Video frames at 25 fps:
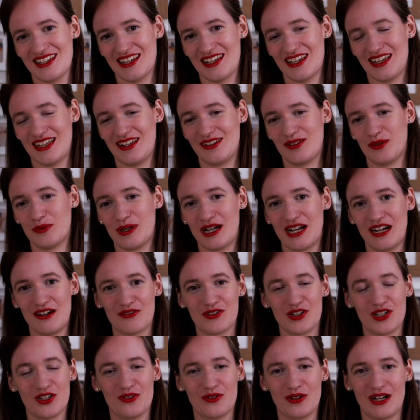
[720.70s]
And
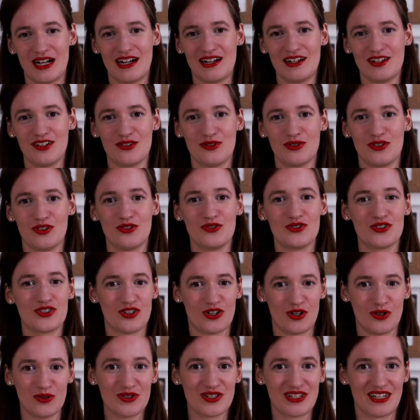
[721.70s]
wherever you are, you, you
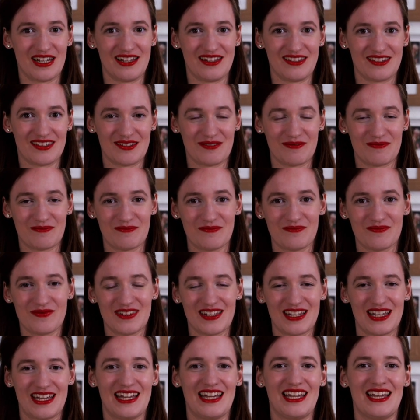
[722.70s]
chose it.
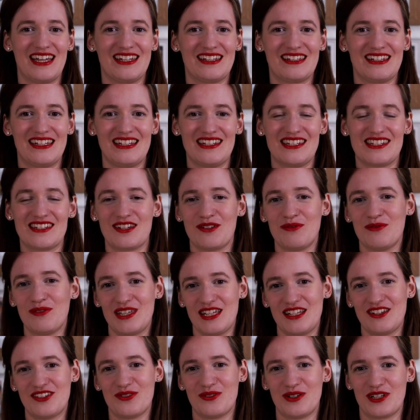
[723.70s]
And this is
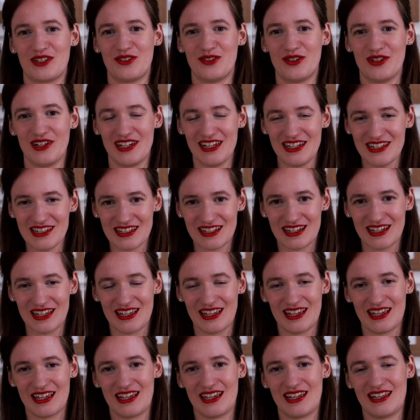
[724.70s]
something to acknowledge.
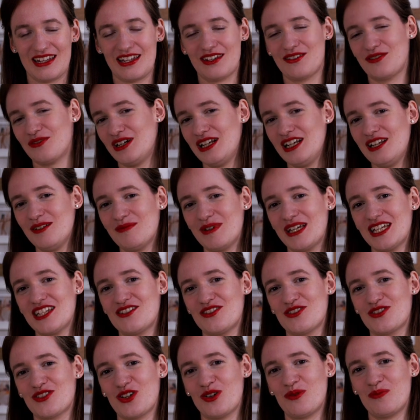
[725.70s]
And that really
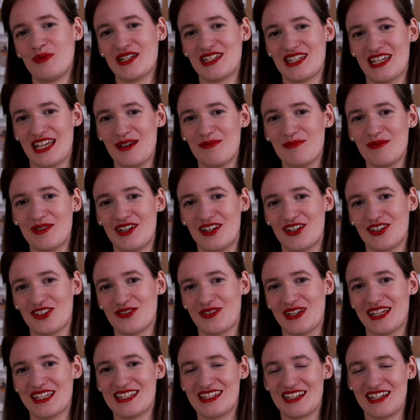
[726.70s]
makes you so much happier
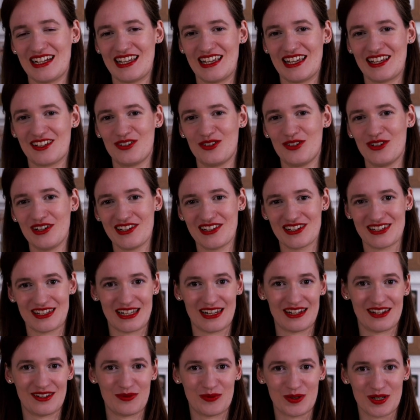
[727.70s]
to actually acknowledge
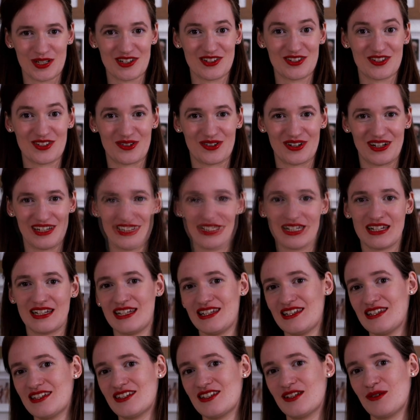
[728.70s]
that it was a choice. And
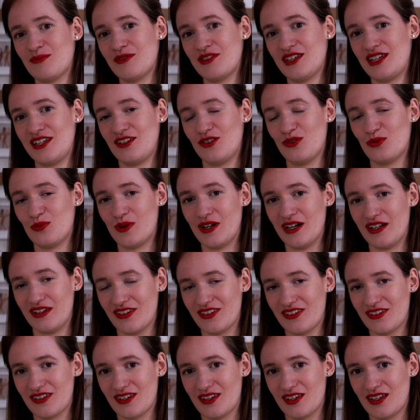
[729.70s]
this is something you
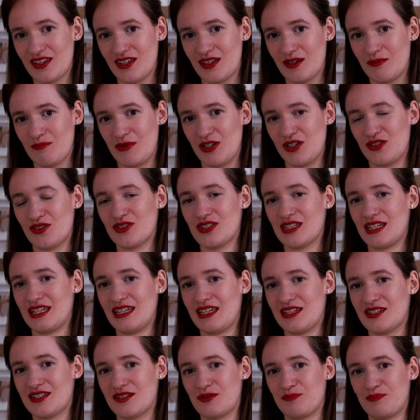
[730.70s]
want because
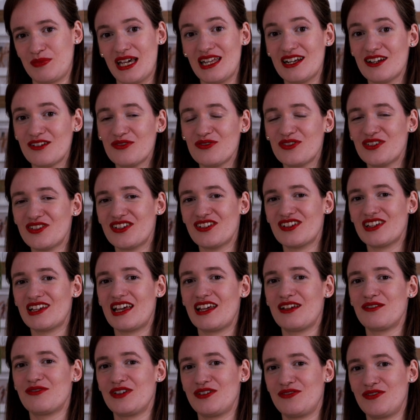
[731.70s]
it is better for your
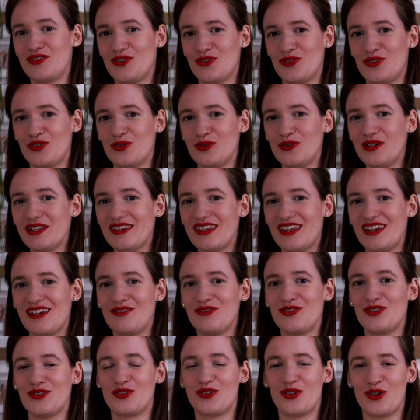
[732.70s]
life if you do it than
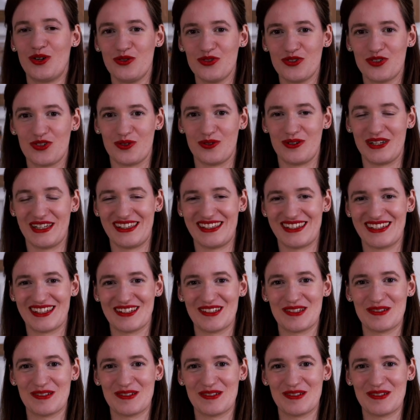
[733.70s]
if you don't do it.